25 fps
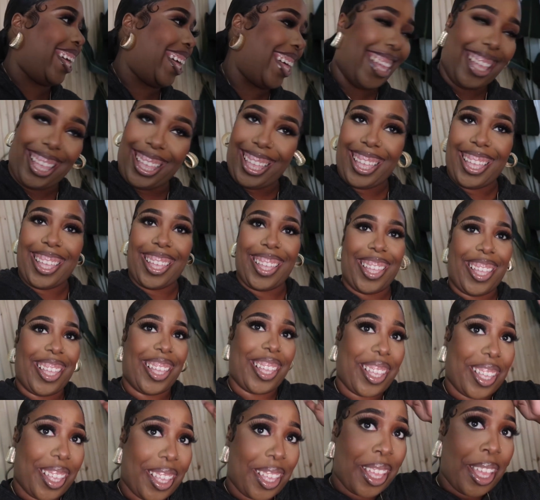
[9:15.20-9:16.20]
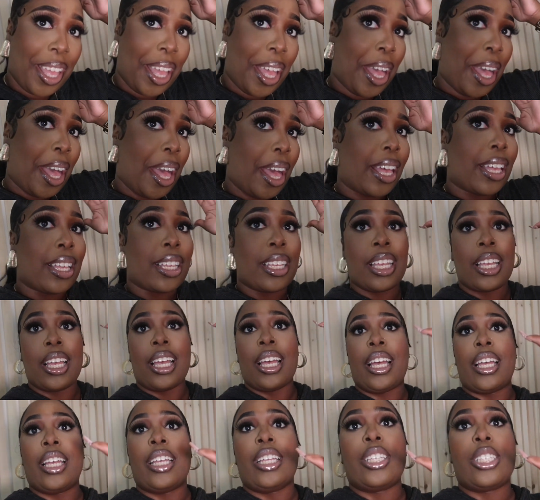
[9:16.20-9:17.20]
me. Let's see how little it is. A
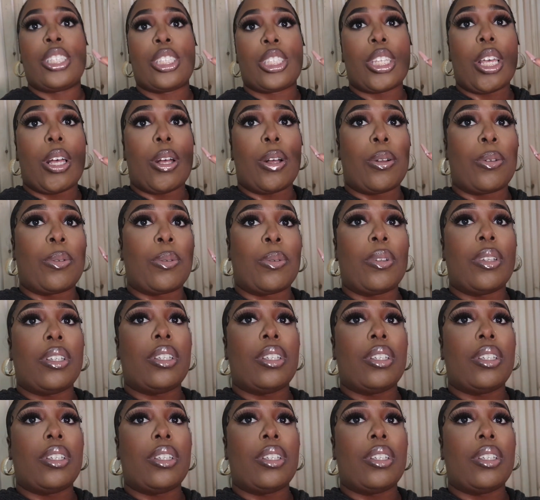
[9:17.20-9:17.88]
little fast. So,